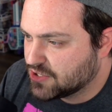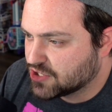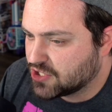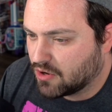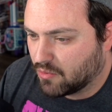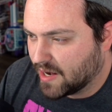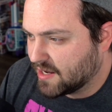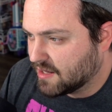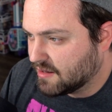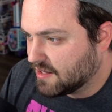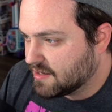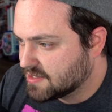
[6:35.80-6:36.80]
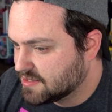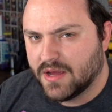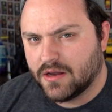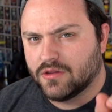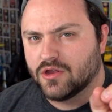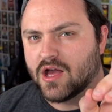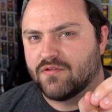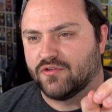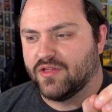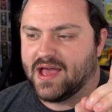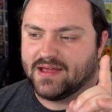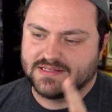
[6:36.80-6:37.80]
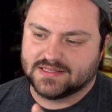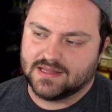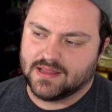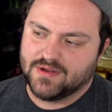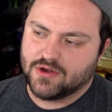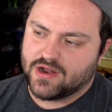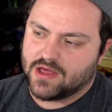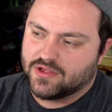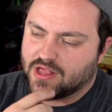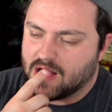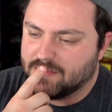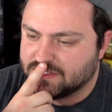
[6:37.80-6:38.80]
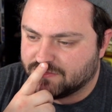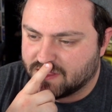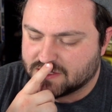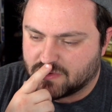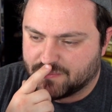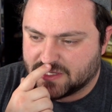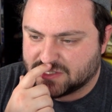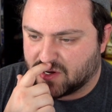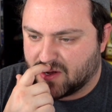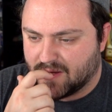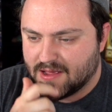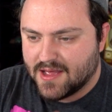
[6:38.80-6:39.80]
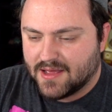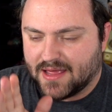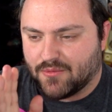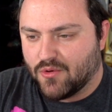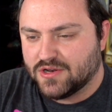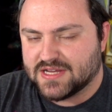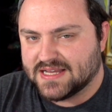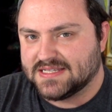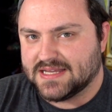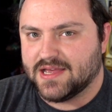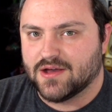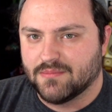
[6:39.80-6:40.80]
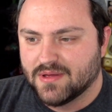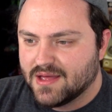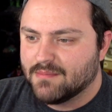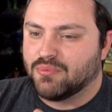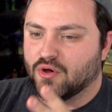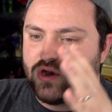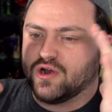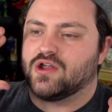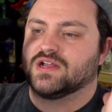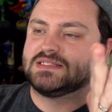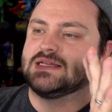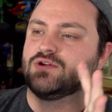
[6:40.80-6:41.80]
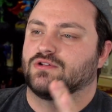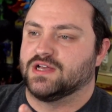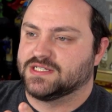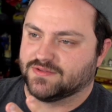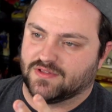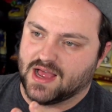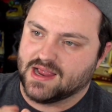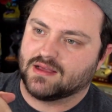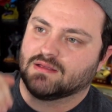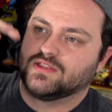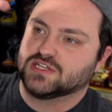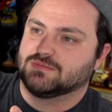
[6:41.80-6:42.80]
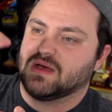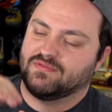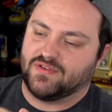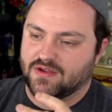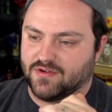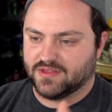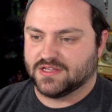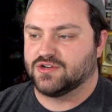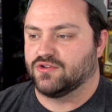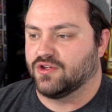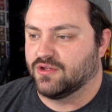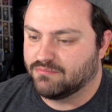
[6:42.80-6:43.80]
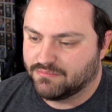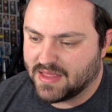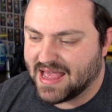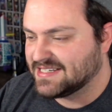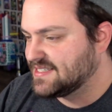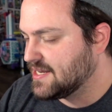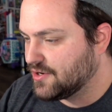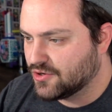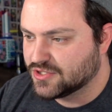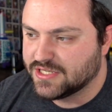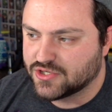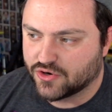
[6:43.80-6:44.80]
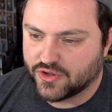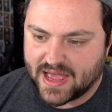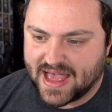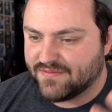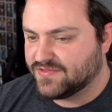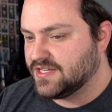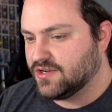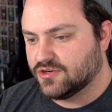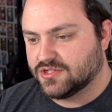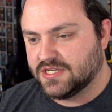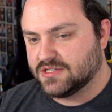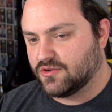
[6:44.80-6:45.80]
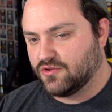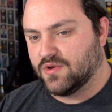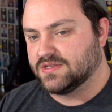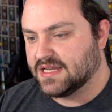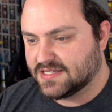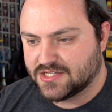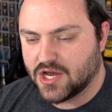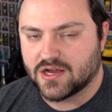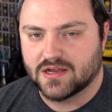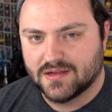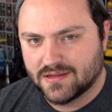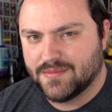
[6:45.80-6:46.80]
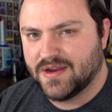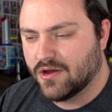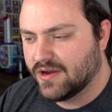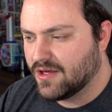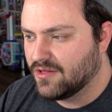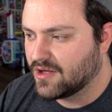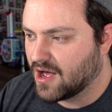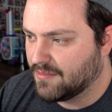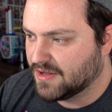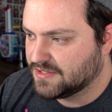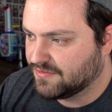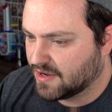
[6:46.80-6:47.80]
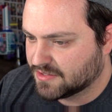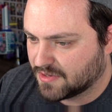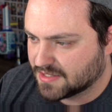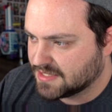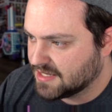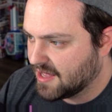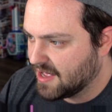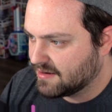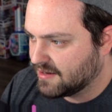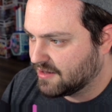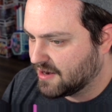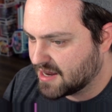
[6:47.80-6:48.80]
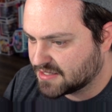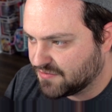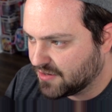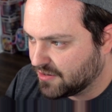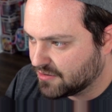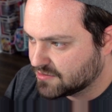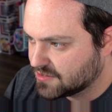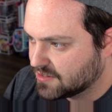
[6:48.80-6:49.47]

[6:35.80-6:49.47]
I should start ranking these. Be on the lookout for that. See, let me know down in the comments if you guys want me to start, like, once I see them, put it on a tier list of like, this is my favorite. These are the S tiers. These are the F tiers. These are the ones that suck. Let me know down in the comments if you guys want to see that in the next videos.